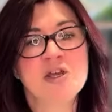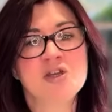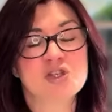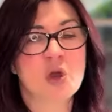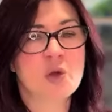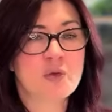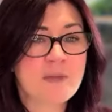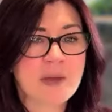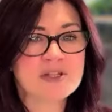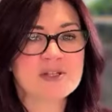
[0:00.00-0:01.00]
So
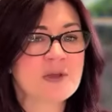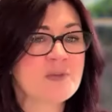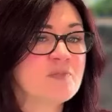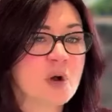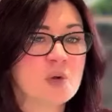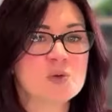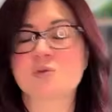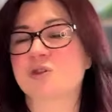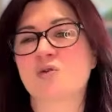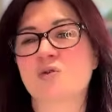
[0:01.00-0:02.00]
remember to be bold
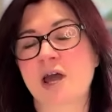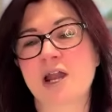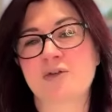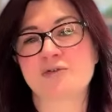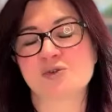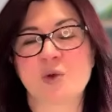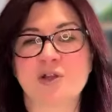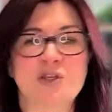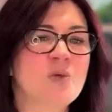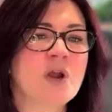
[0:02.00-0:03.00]
with your colour as
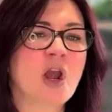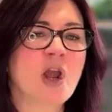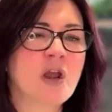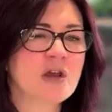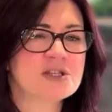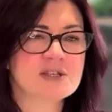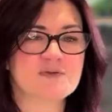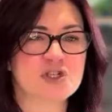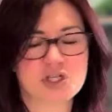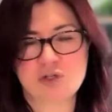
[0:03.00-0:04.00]
well. You want lots
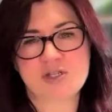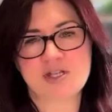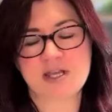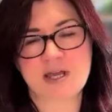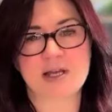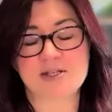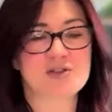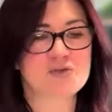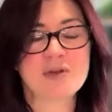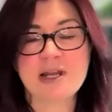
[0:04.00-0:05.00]
of juicy colour. So
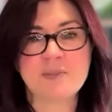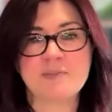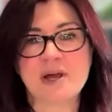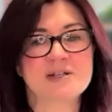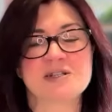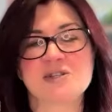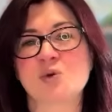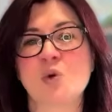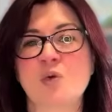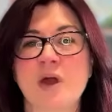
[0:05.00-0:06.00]
it's really abundance
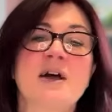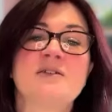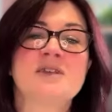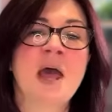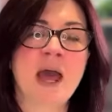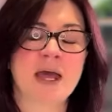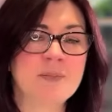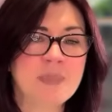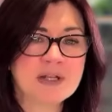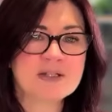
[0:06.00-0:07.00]
all round. An
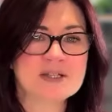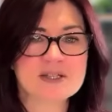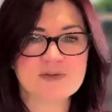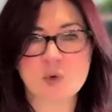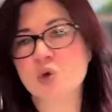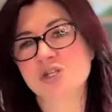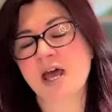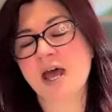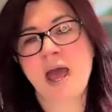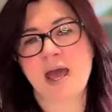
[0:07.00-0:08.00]
abundance of
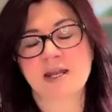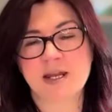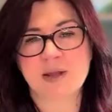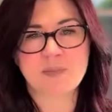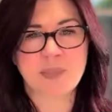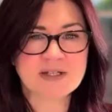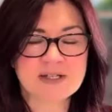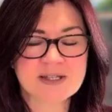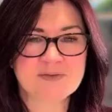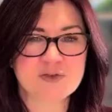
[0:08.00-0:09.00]
water and an
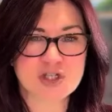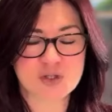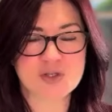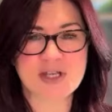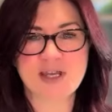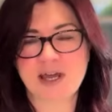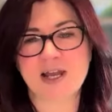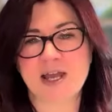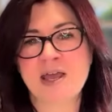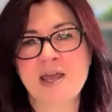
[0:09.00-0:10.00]
abundance of juicy
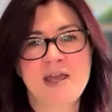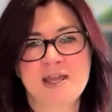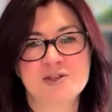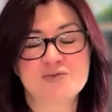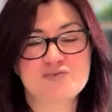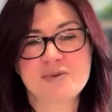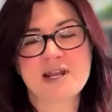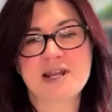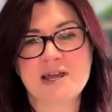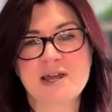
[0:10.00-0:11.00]
colour is
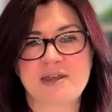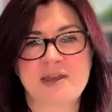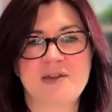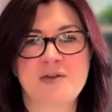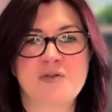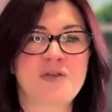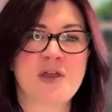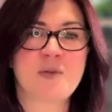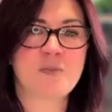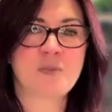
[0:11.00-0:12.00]
really, I think,
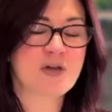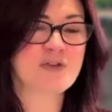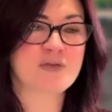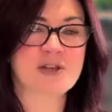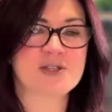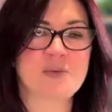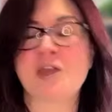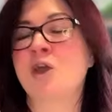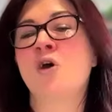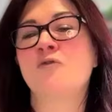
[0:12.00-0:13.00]
the perfect
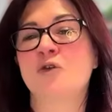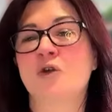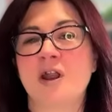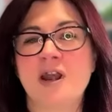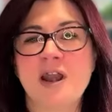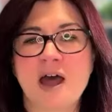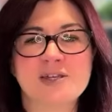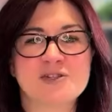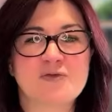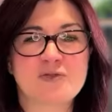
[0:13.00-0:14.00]
recipe for a
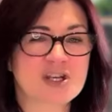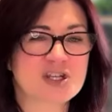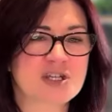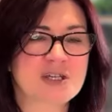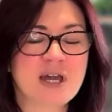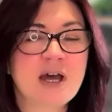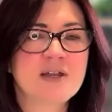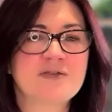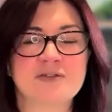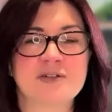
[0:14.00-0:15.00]
nice, fresh,
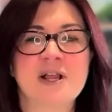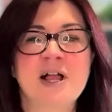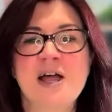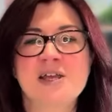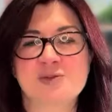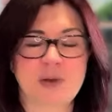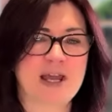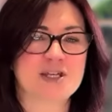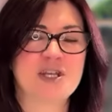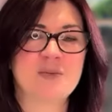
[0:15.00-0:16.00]
colourful,
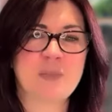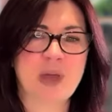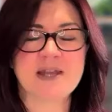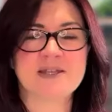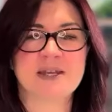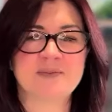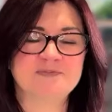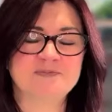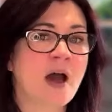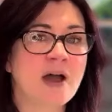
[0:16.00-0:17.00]
splashy painting.
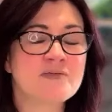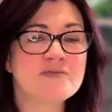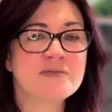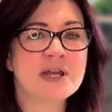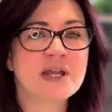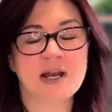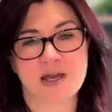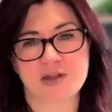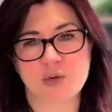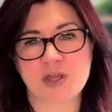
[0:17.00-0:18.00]
I really
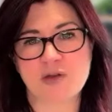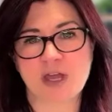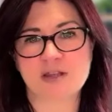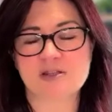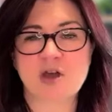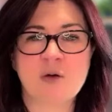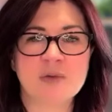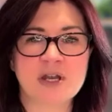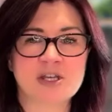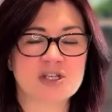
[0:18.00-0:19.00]
like the way you get this
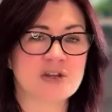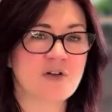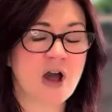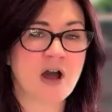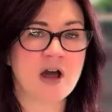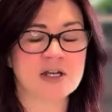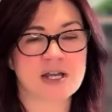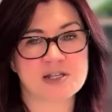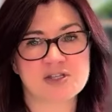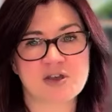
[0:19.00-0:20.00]
combination of hard
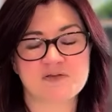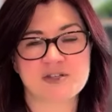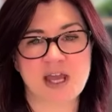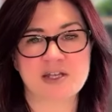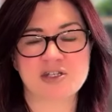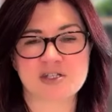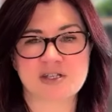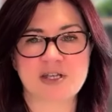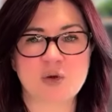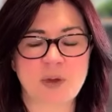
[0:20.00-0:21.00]
and soft edges
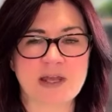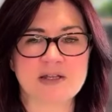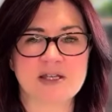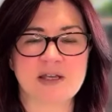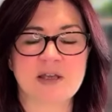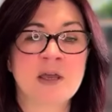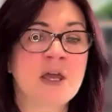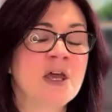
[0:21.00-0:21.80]
in your painting.